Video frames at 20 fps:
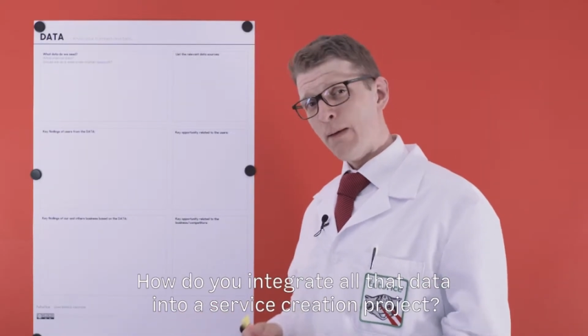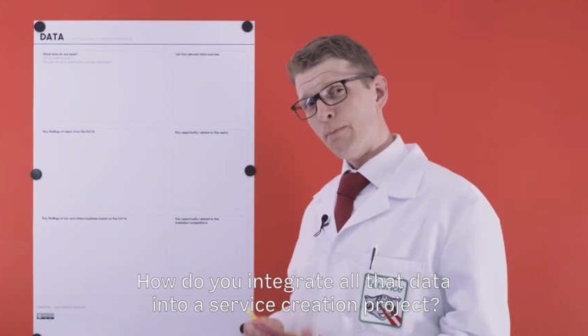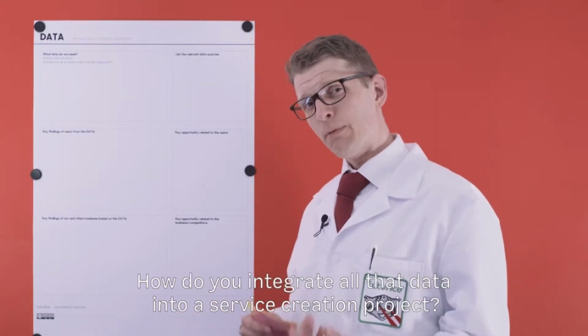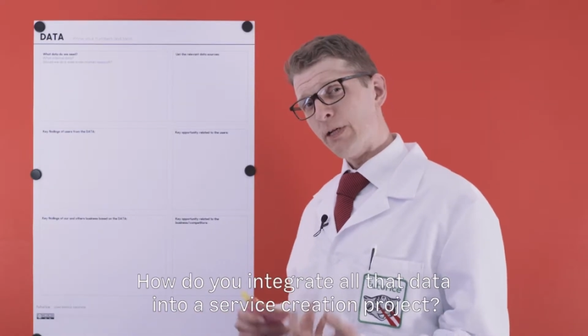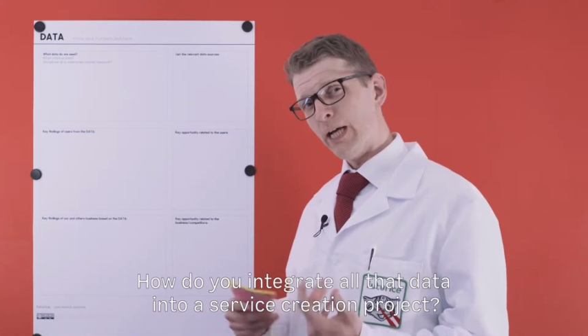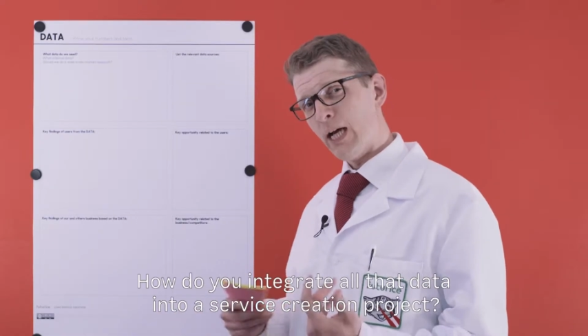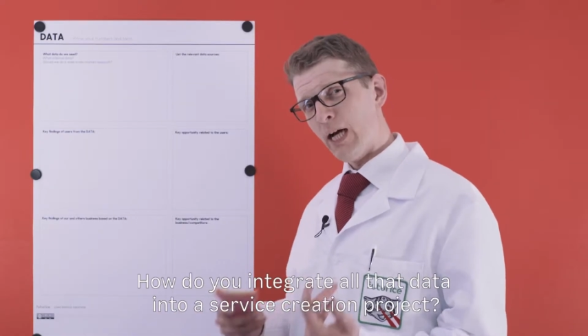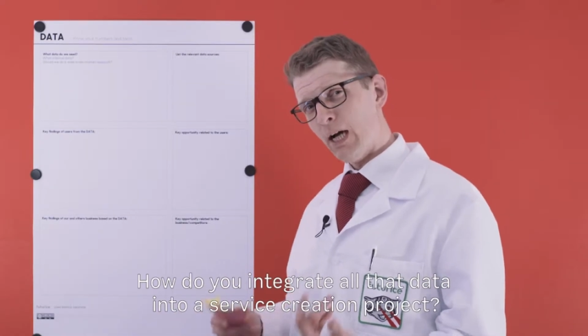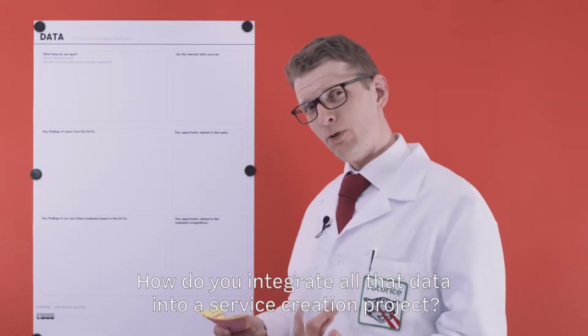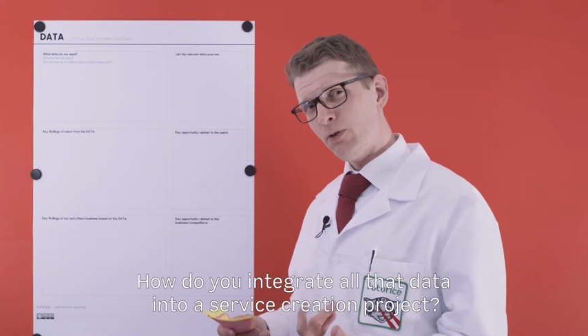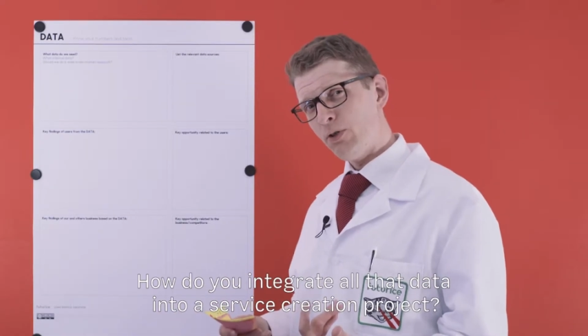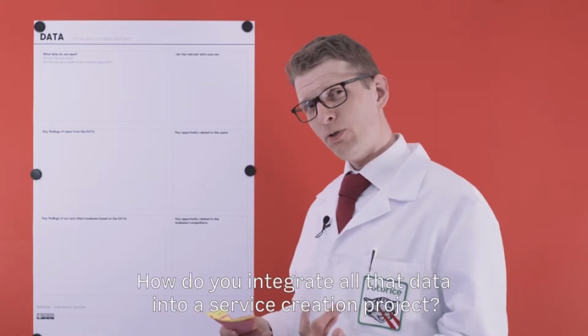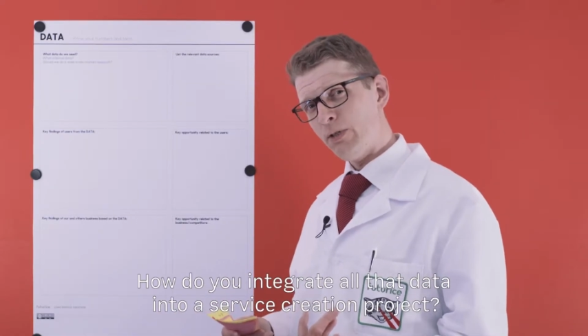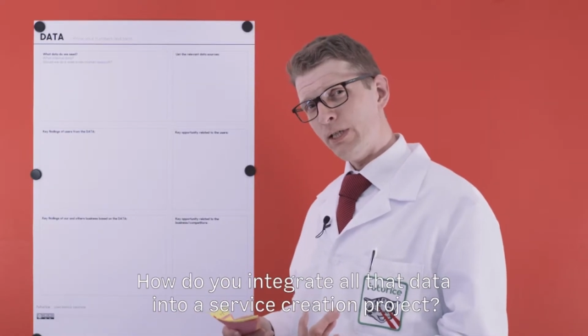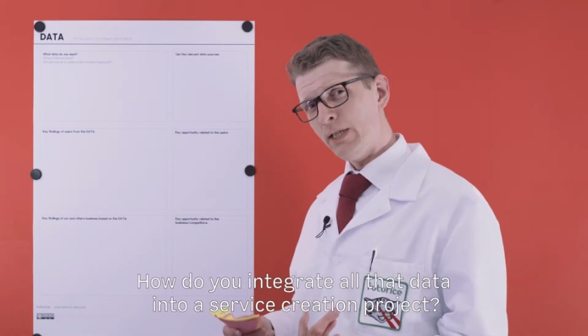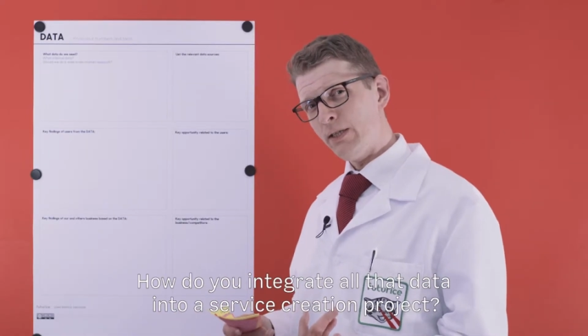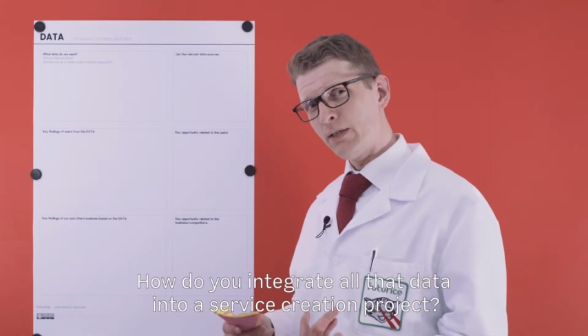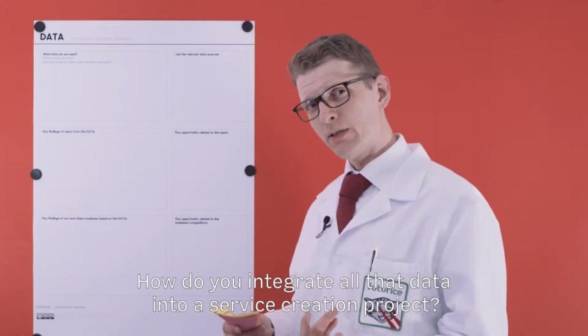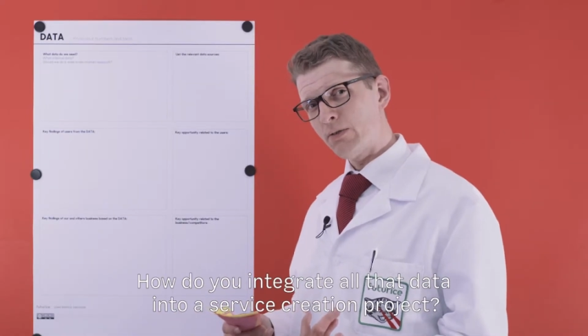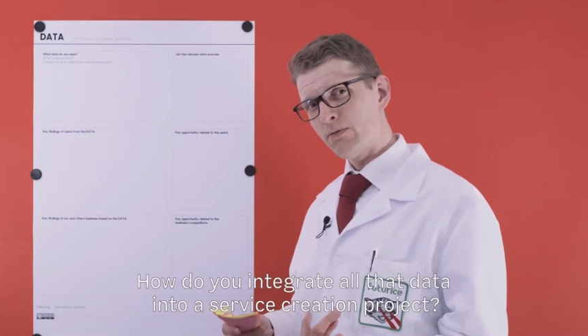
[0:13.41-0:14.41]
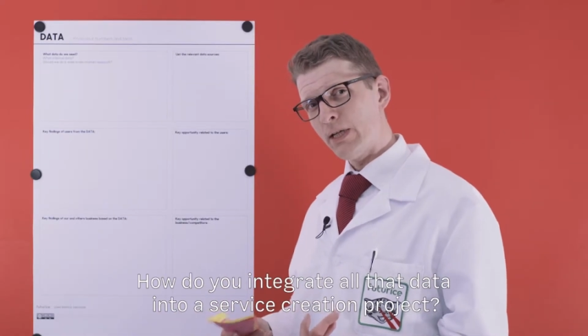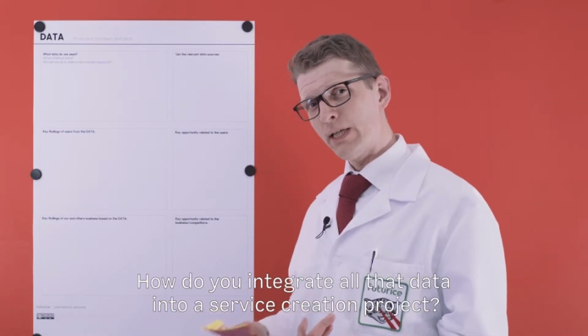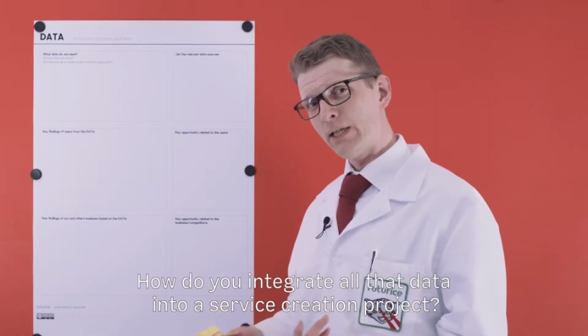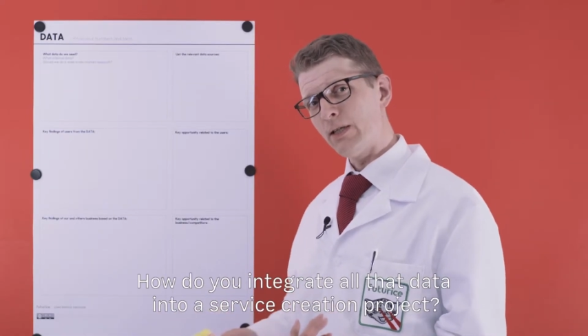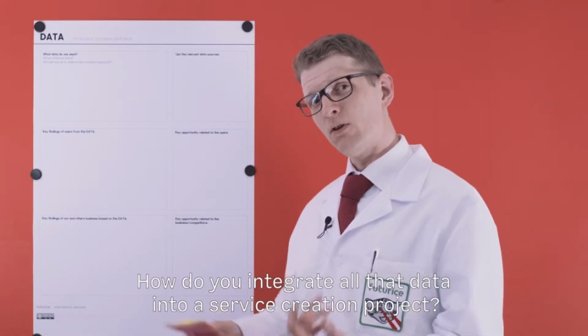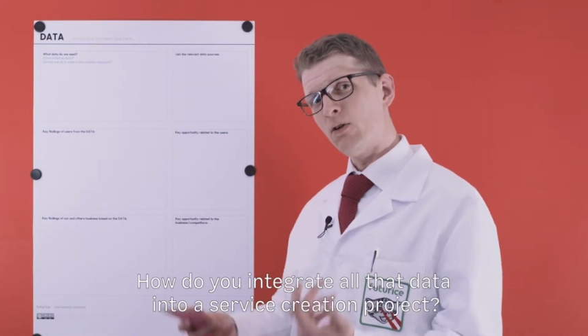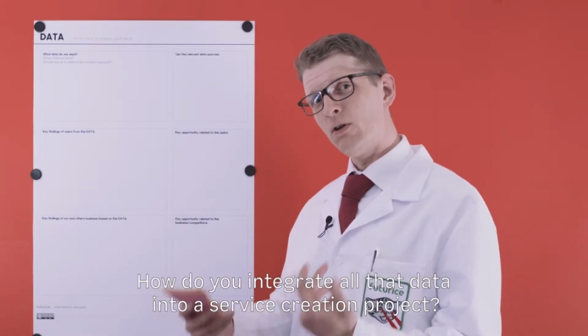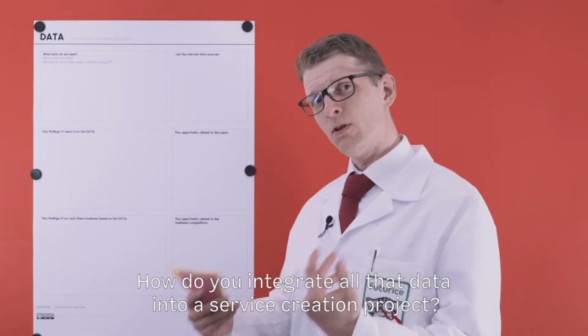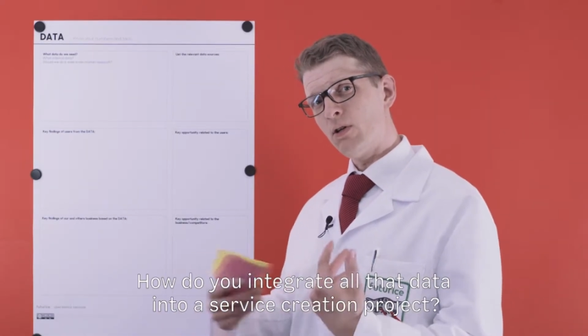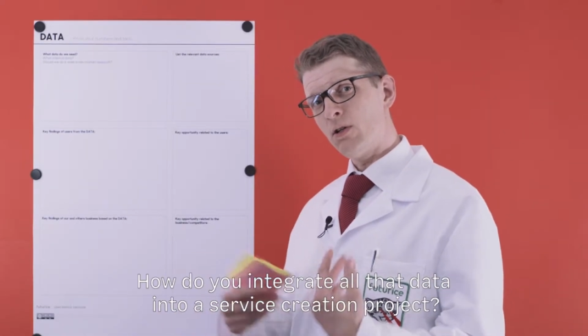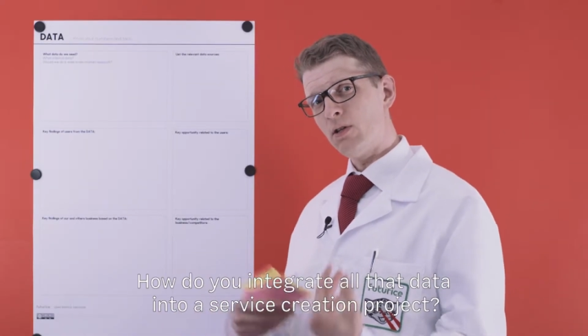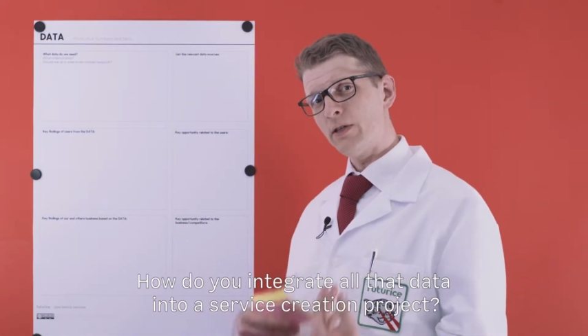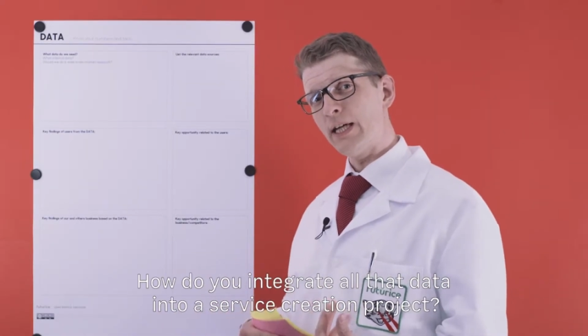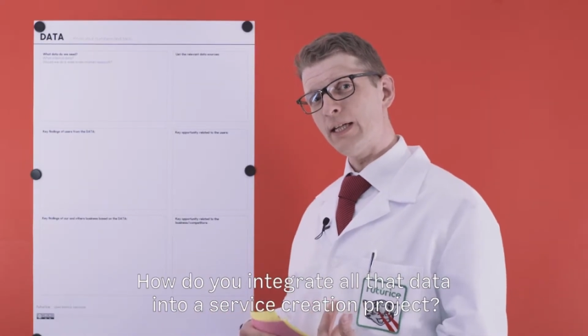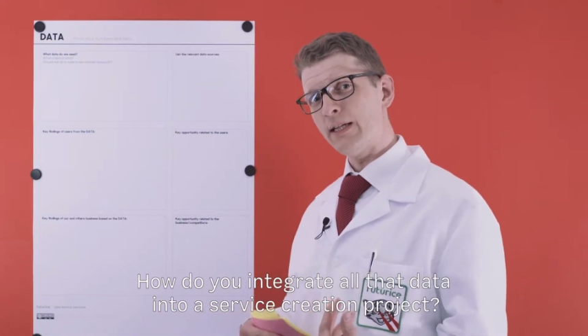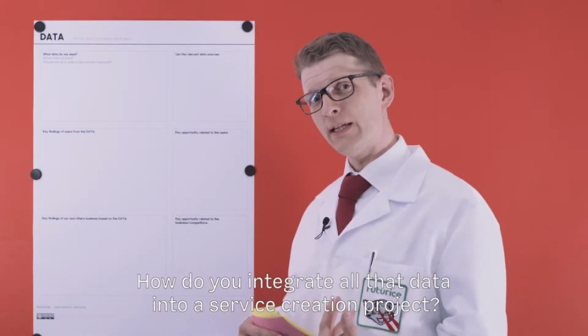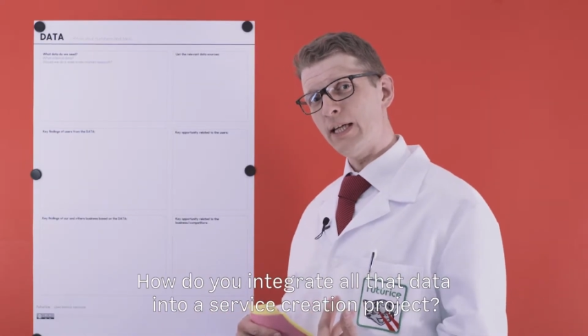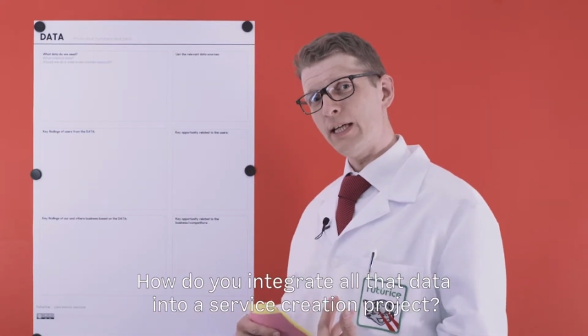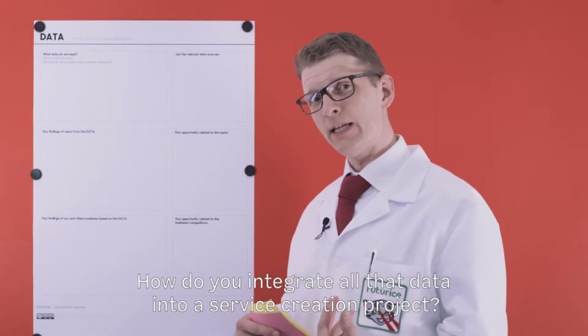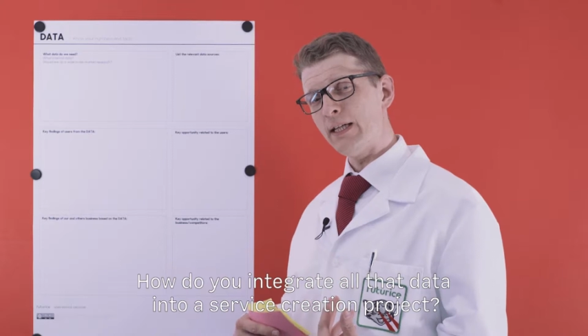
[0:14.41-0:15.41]
But how do you integrate all
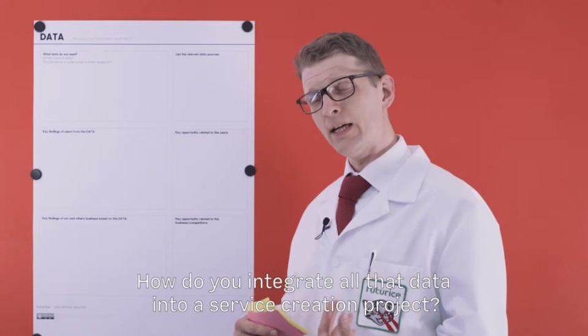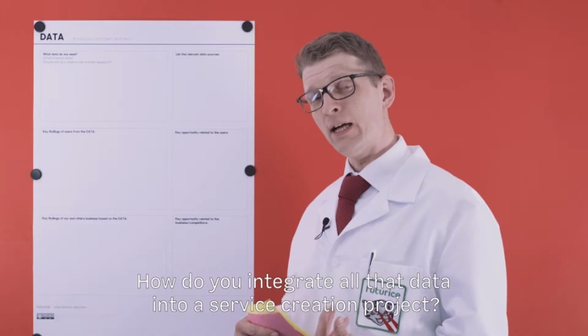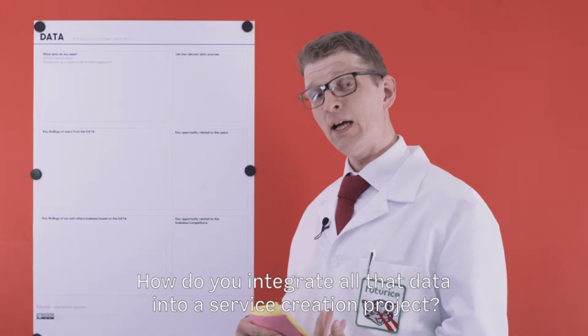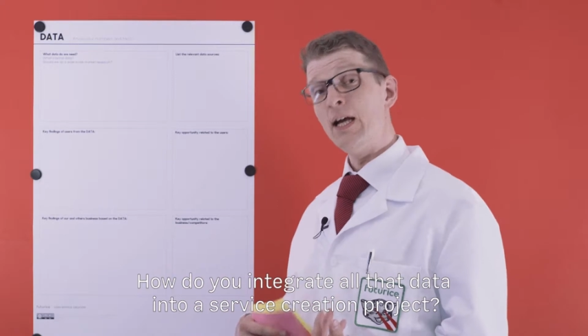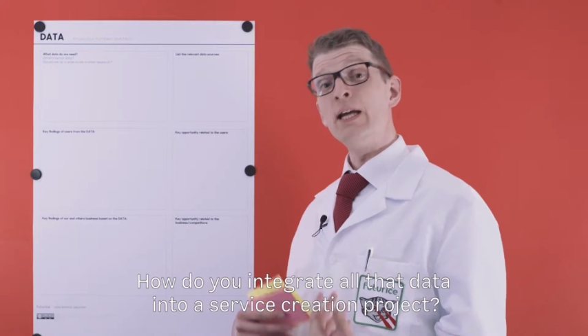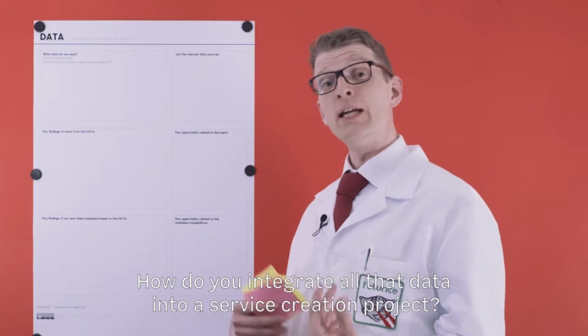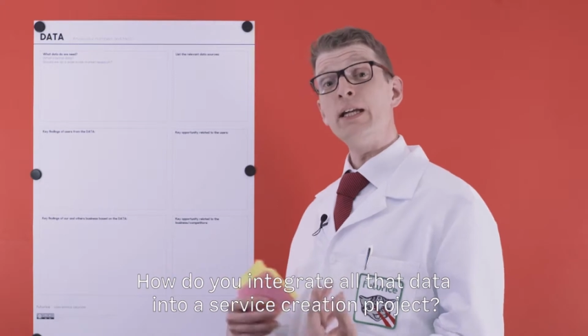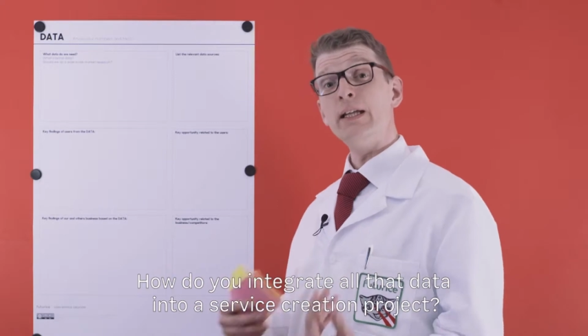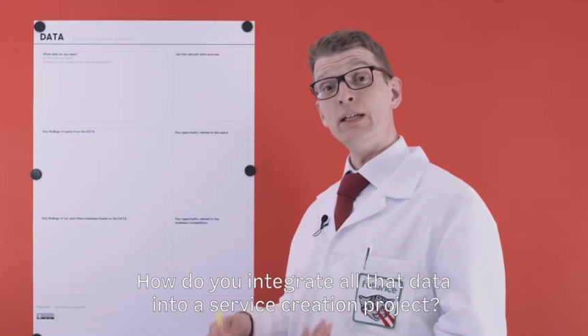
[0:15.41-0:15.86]
that data